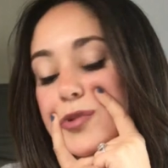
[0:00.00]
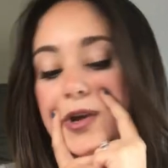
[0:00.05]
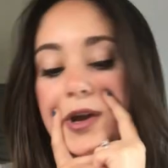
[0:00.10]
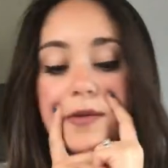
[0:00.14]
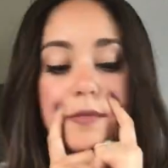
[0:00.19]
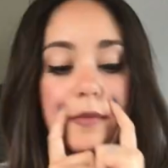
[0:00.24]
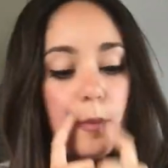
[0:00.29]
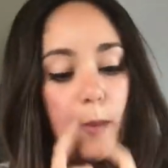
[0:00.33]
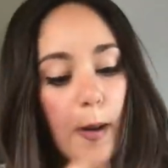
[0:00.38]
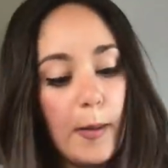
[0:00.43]
Okay,
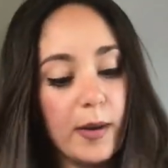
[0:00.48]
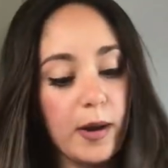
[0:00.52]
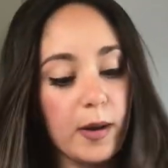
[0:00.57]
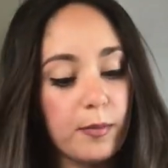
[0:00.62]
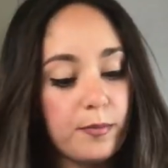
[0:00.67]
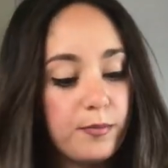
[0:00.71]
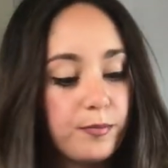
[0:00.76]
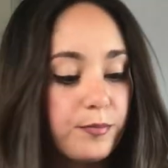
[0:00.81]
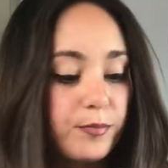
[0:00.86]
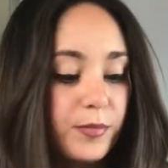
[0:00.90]
I'll probably,
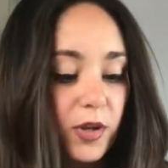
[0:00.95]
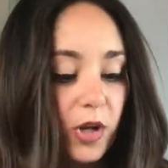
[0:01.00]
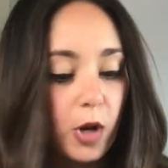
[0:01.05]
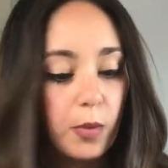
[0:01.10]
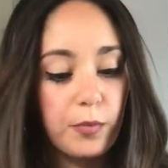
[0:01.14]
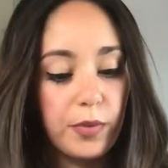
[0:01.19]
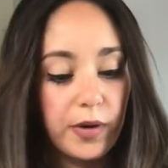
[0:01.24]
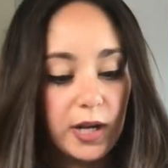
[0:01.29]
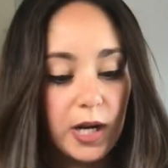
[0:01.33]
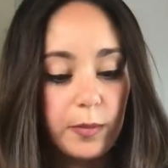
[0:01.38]
you know,
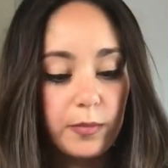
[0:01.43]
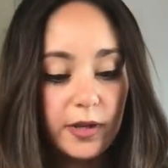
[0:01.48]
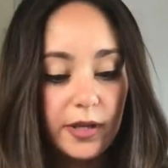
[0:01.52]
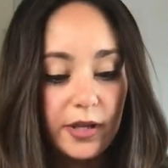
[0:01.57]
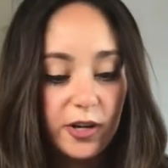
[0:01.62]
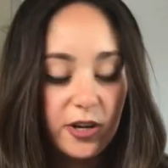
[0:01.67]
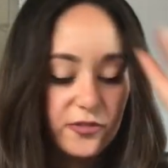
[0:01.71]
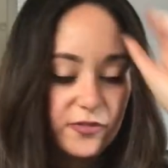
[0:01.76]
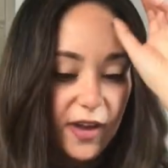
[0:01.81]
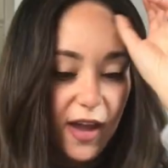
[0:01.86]
bring it up
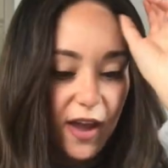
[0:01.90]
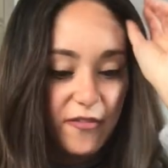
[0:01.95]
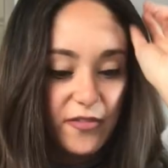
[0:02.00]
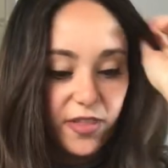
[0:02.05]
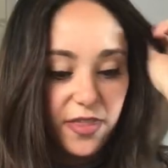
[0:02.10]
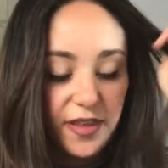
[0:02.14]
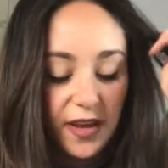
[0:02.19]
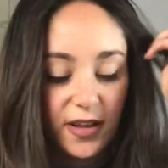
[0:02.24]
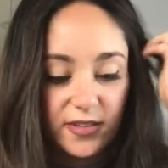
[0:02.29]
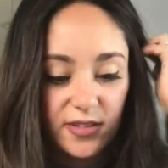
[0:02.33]
later if I have
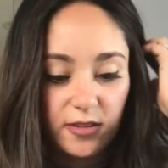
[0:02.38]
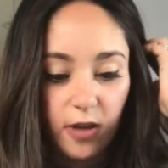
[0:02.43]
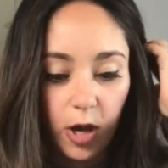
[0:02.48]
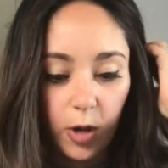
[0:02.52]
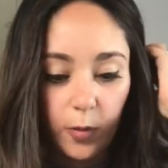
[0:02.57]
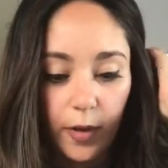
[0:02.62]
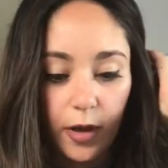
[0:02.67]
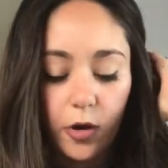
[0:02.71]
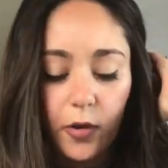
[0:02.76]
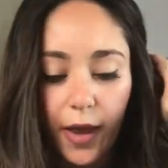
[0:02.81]
anything else to
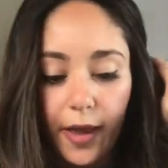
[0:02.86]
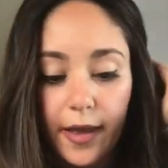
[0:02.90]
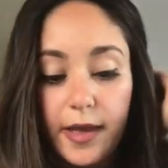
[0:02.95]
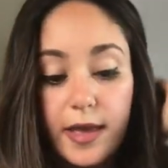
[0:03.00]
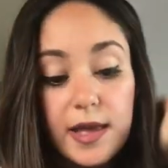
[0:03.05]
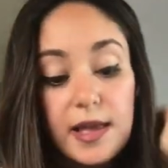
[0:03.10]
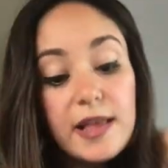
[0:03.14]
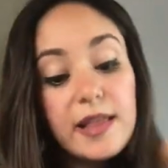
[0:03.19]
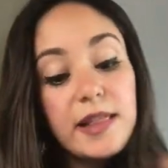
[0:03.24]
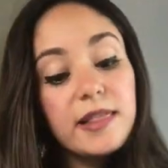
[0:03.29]
talk about. Okay,
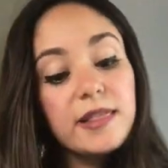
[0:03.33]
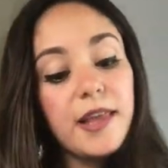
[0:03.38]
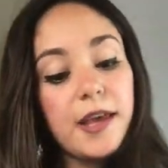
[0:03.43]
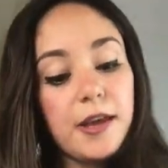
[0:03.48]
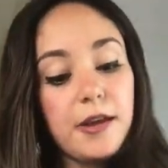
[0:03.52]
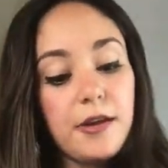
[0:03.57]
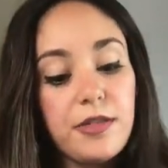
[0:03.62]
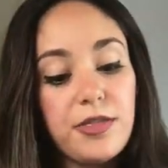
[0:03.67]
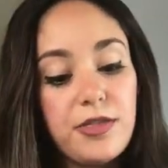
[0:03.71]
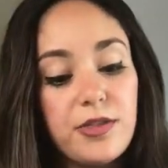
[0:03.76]

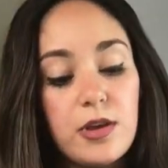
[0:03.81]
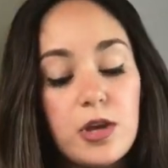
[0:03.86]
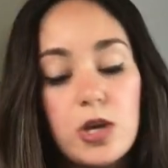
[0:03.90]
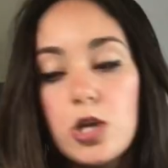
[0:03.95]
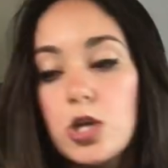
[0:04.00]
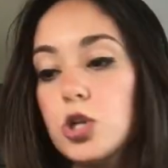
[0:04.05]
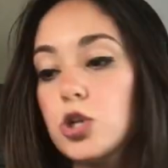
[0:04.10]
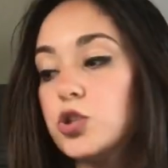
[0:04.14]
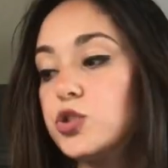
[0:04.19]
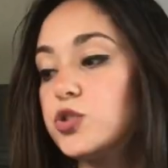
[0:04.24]
length.
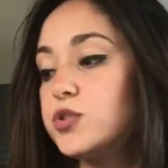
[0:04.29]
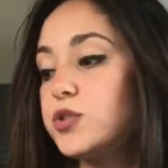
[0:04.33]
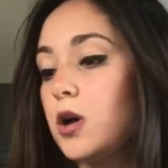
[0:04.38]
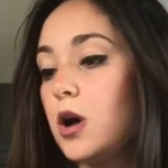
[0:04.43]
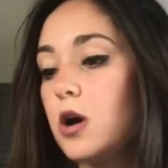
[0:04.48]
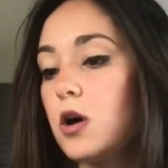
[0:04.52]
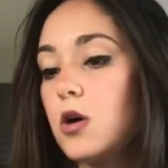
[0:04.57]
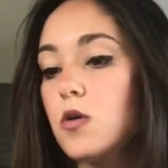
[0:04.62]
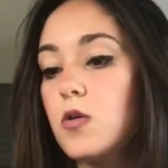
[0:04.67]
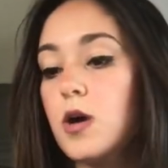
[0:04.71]

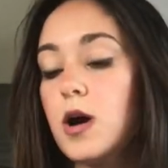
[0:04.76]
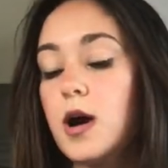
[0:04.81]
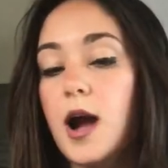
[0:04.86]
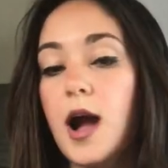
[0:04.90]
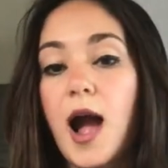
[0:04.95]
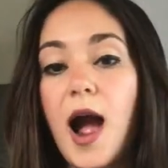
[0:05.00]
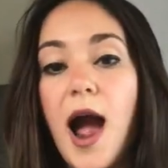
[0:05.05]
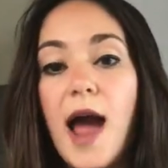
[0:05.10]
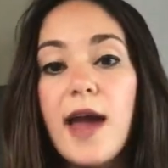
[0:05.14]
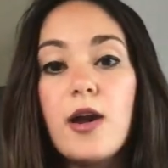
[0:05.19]
So
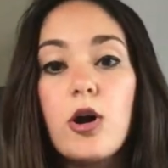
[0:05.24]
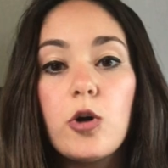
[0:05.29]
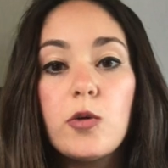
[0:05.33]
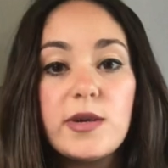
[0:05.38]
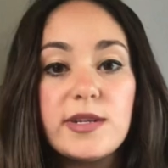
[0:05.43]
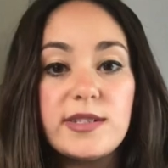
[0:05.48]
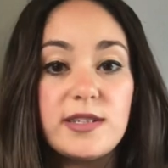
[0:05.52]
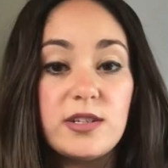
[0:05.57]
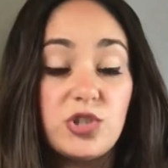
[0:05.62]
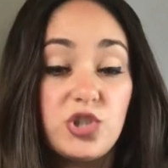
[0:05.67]
I
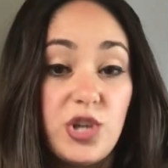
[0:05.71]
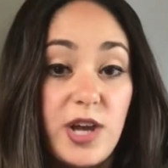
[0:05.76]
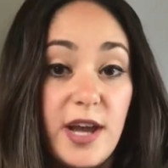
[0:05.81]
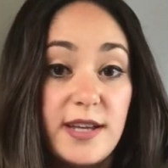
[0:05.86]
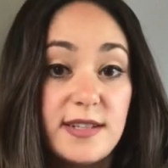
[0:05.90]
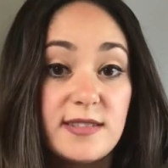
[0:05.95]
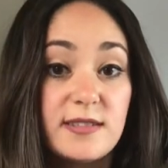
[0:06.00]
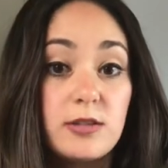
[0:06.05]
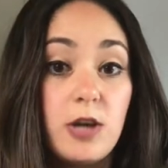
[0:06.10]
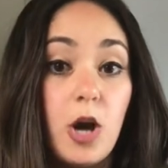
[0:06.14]
always
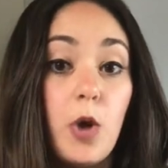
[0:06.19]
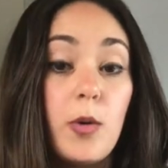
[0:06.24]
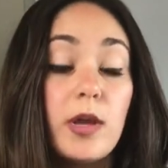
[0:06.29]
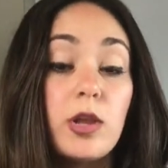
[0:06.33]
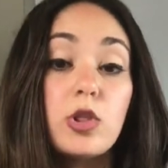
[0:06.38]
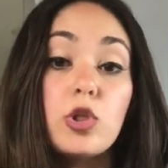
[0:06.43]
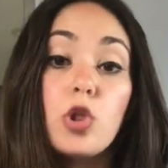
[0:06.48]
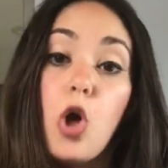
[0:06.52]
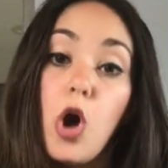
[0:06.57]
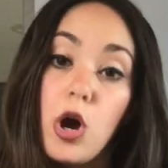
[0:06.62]
suggest
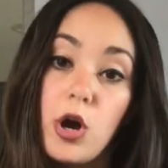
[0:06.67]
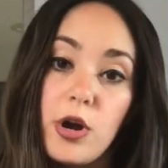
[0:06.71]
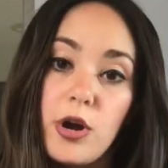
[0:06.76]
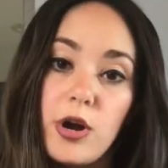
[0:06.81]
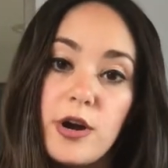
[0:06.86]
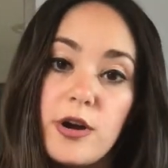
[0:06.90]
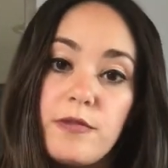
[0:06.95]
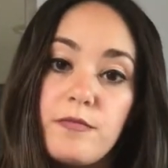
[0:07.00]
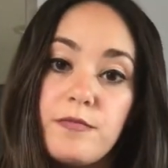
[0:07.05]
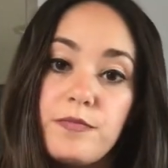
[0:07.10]
going
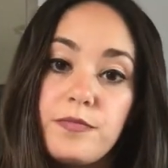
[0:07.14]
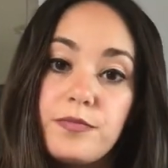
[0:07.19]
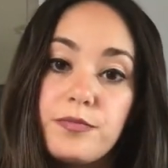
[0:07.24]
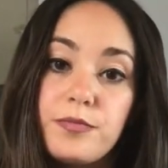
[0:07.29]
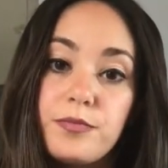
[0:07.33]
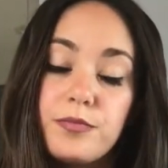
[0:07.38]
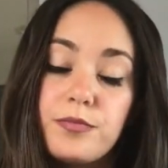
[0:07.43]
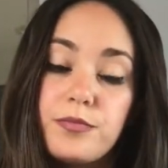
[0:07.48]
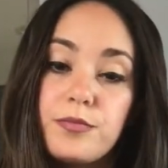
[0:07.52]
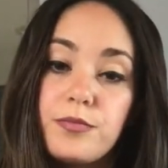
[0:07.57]
longer
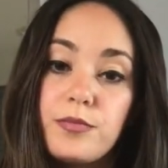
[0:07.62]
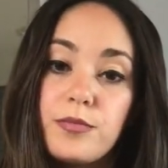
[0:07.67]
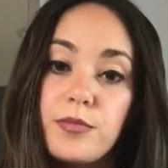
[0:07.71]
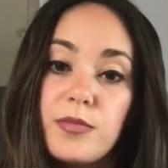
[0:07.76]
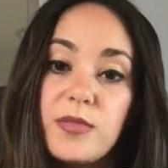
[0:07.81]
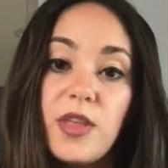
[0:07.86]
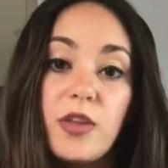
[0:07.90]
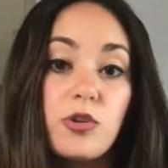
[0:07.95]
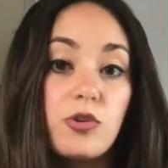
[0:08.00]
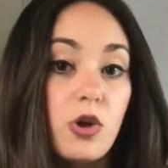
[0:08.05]

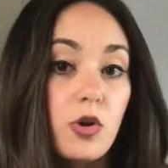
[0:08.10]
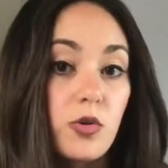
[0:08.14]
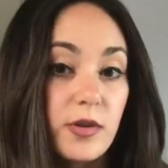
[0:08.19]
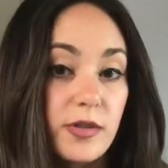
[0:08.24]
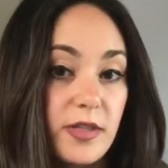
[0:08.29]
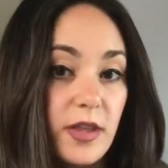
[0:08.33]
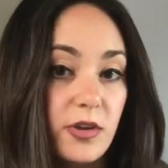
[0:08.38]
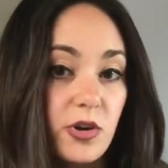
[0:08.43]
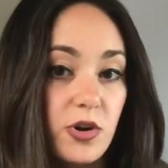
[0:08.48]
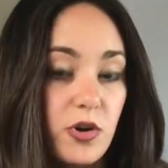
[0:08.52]
than your
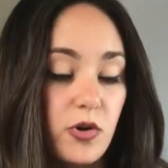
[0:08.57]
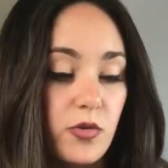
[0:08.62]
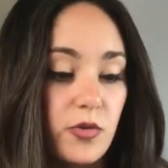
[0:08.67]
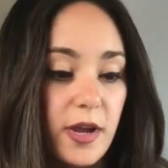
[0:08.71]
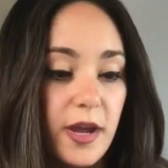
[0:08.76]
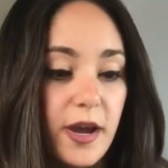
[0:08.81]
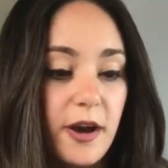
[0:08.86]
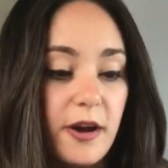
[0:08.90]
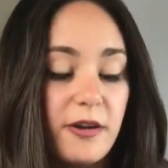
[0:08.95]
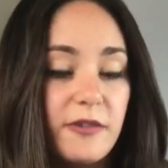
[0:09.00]
own
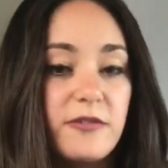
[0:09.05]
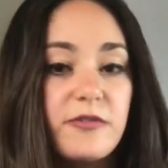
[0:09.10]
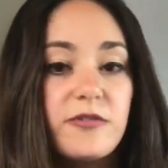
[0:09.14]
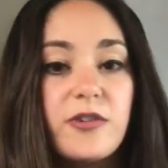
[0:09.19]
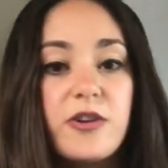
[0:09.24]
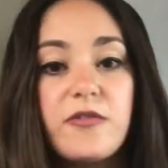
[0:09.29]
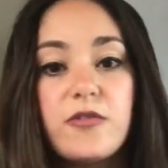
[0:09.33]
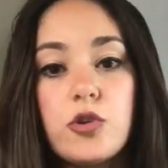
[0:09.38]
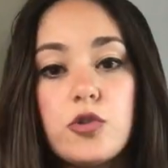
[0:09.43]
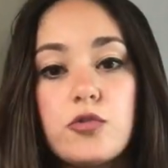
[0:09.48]
hair
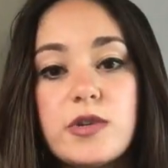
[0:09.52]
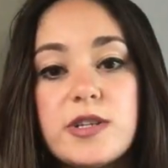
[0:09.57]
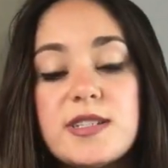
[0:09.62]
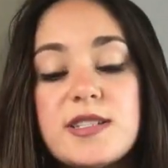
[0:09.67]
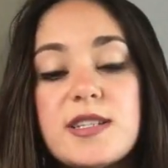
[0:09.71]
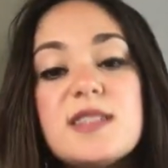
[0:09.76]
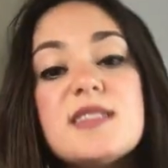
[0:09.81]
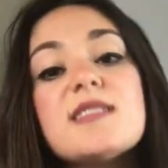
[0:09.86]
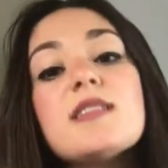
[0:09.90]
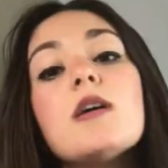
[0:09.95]
for a few
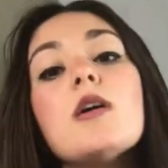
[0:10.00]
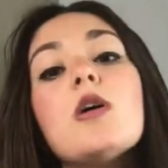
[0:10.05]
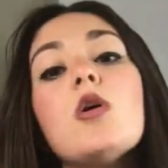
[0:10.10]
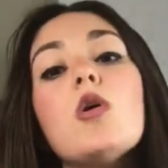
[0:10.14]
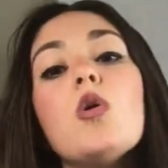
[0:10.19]
reasons.